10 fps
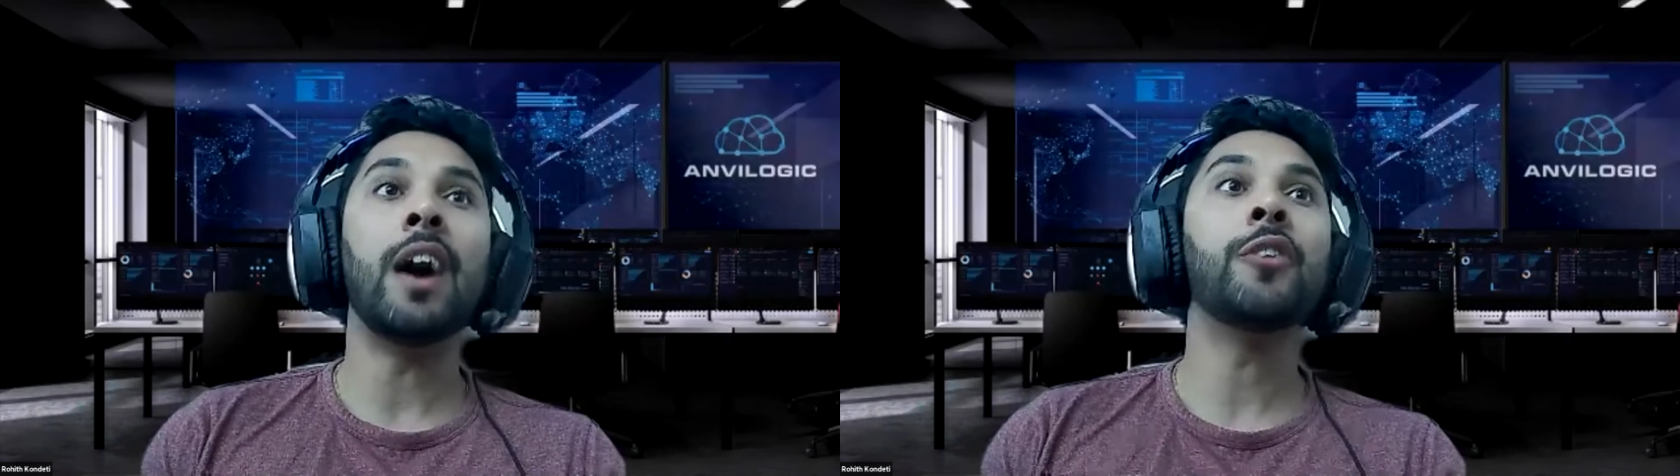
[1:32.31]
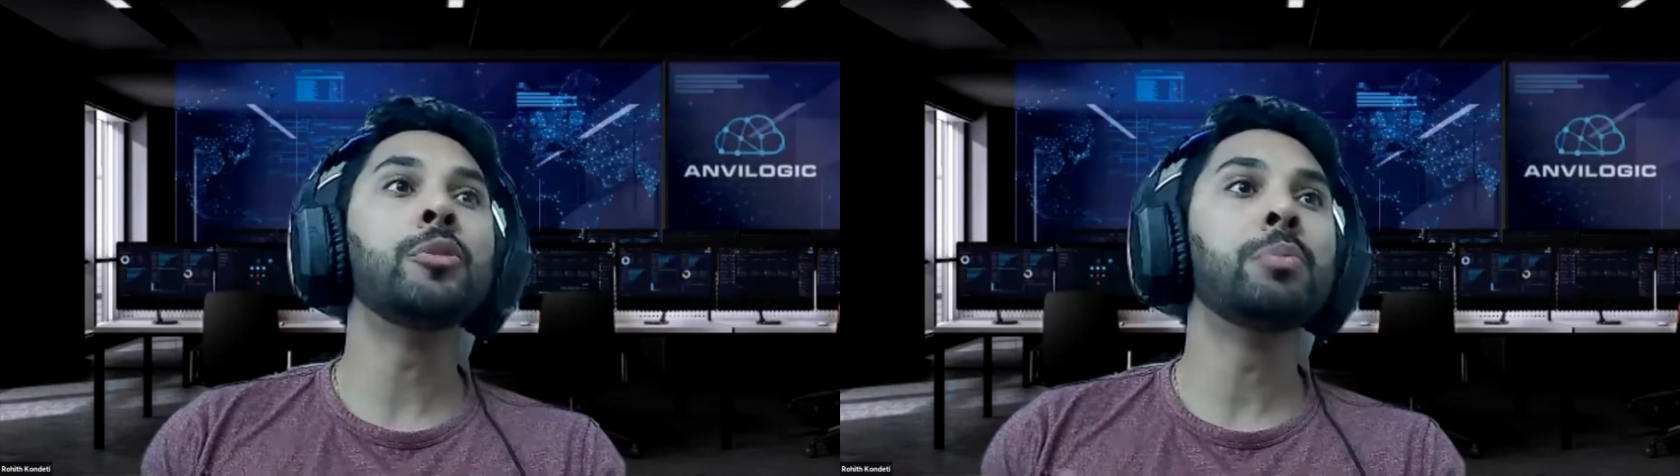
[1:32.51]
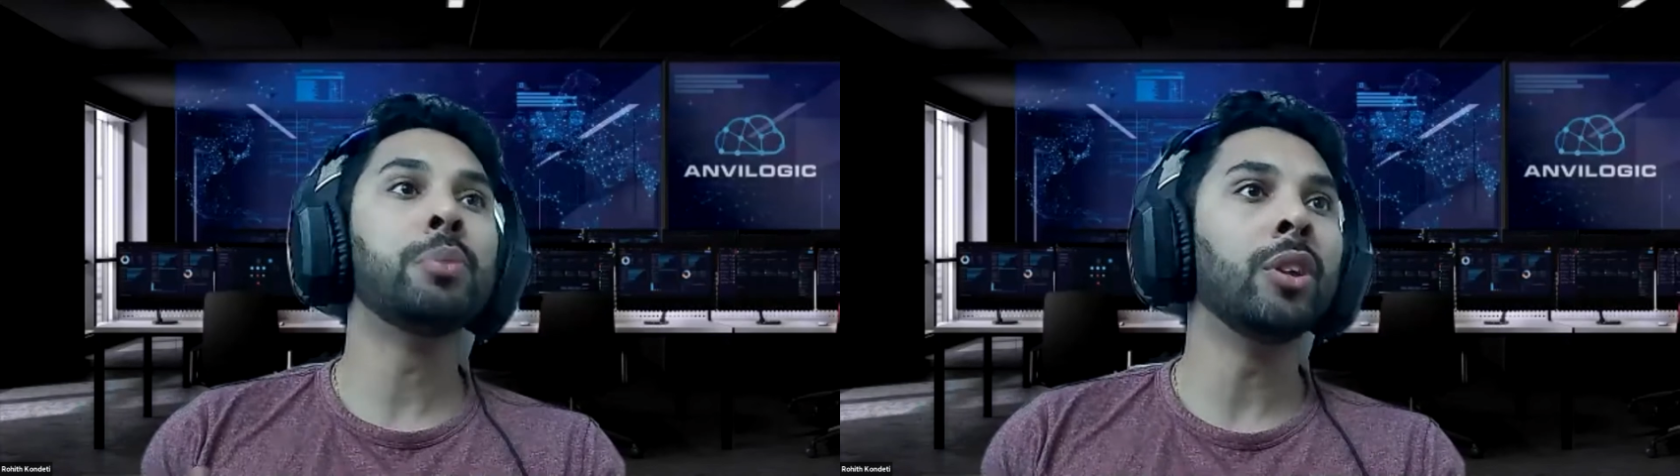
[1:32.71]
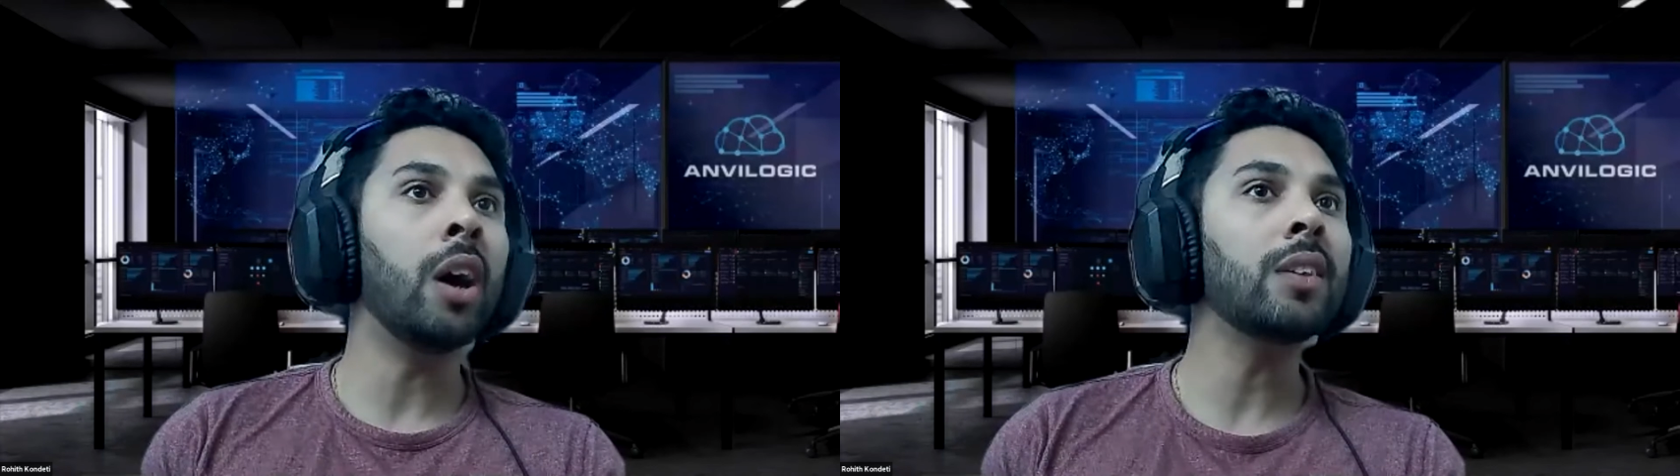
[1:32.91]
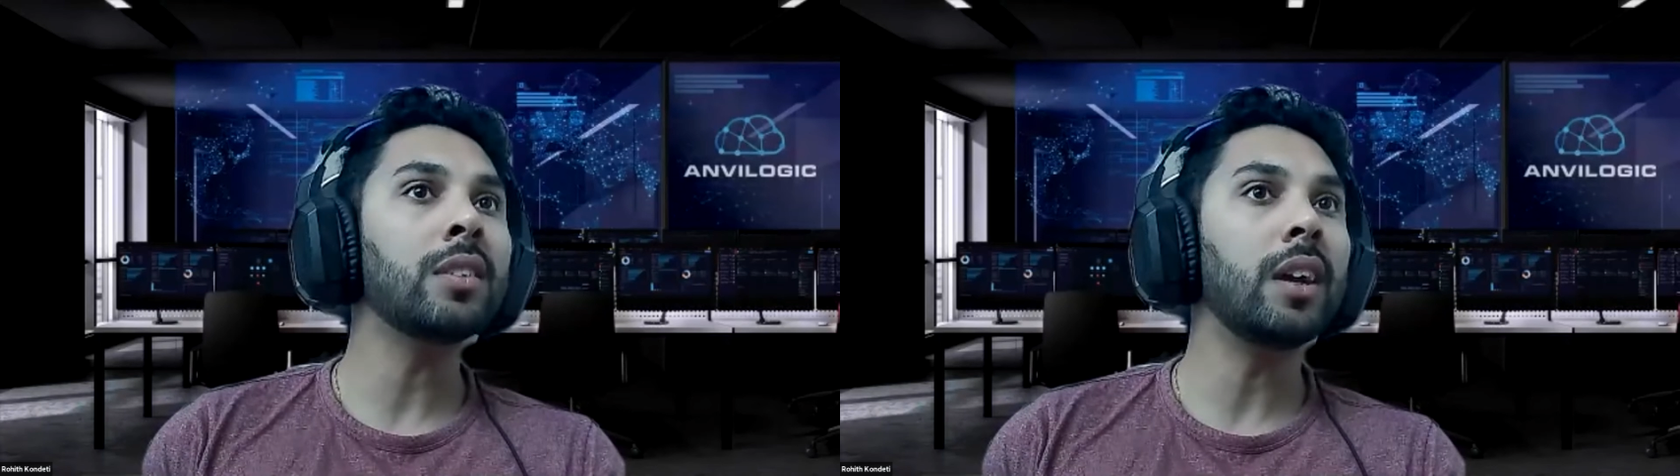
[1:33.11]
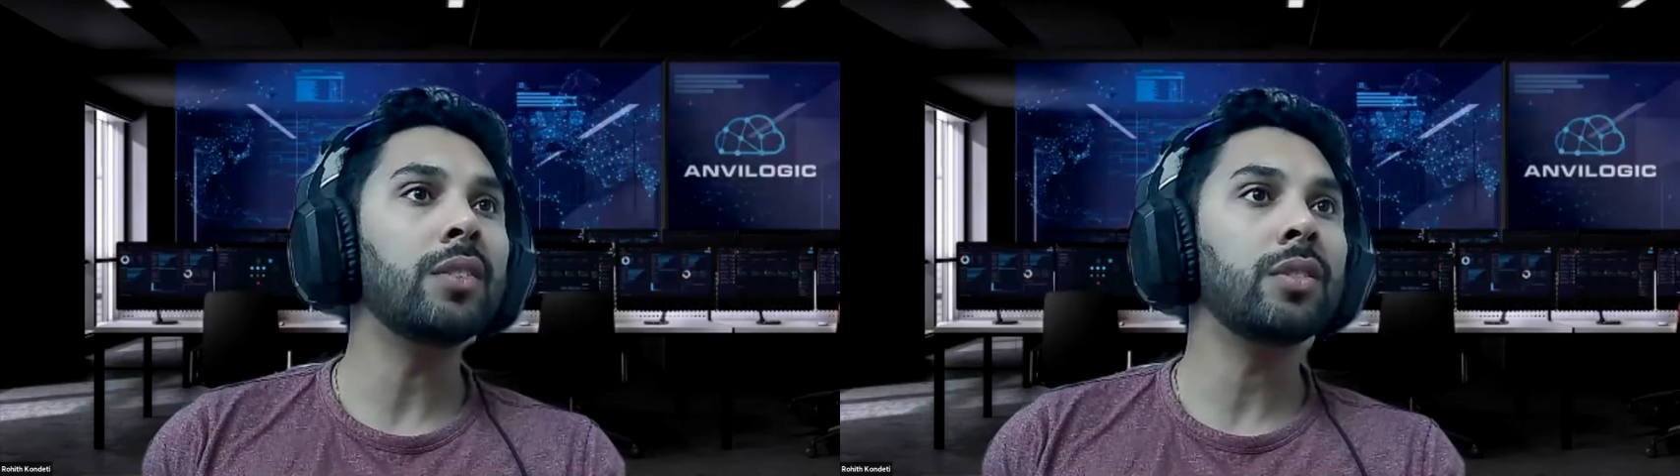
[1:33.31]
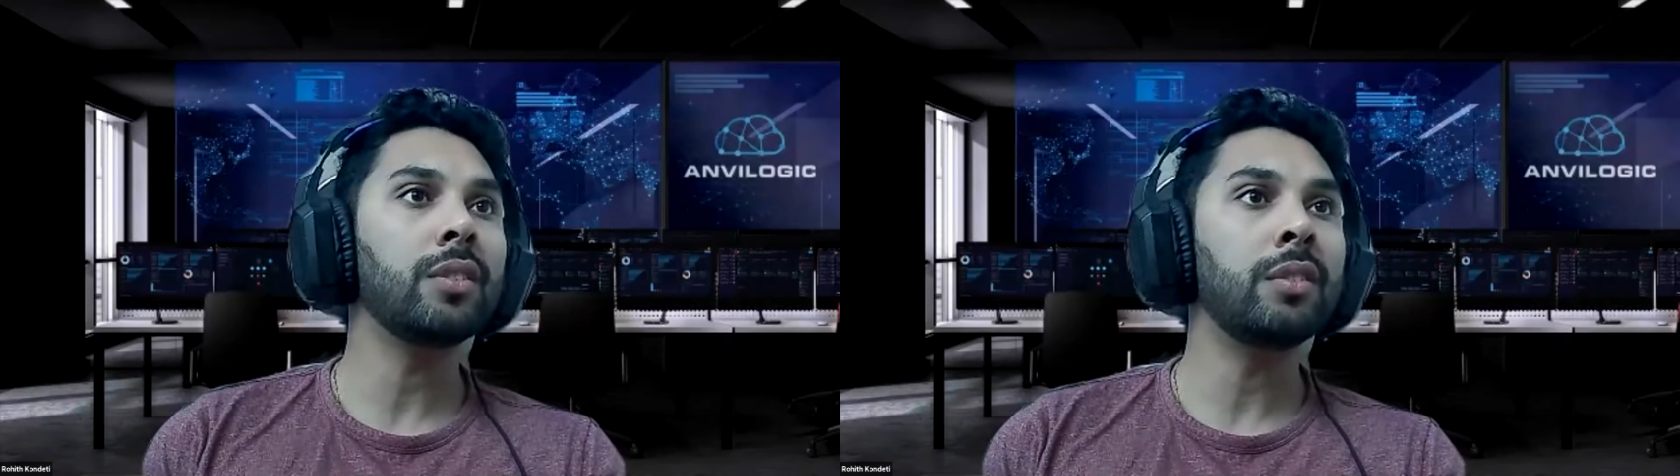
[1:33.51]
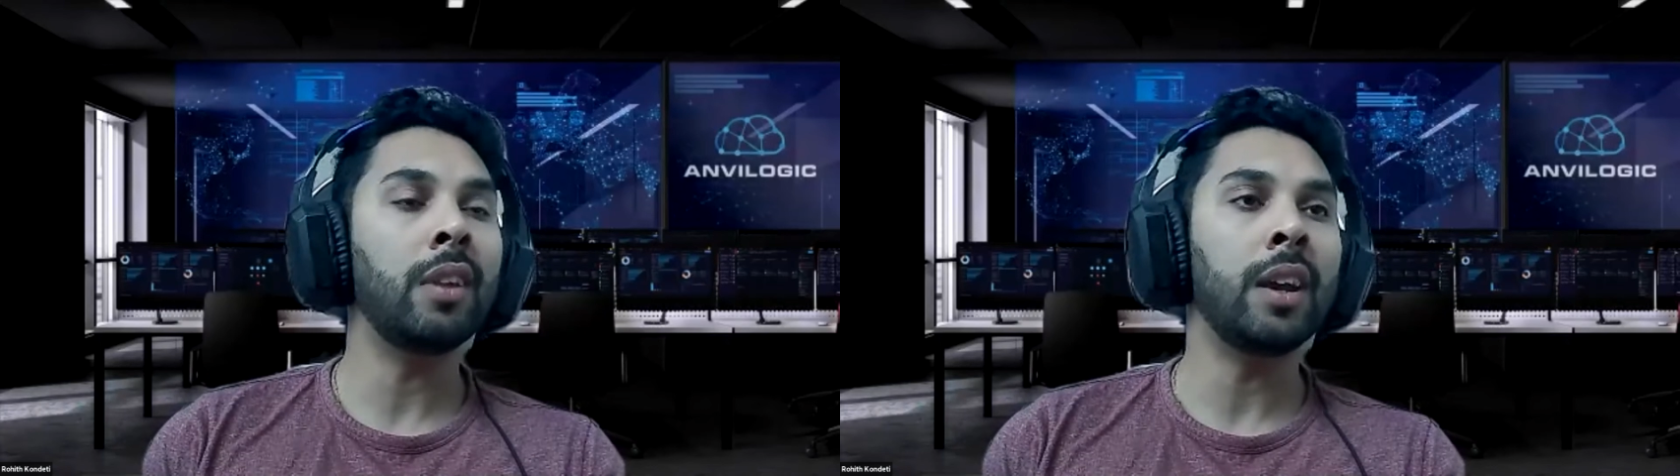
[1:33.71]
valuable log sets,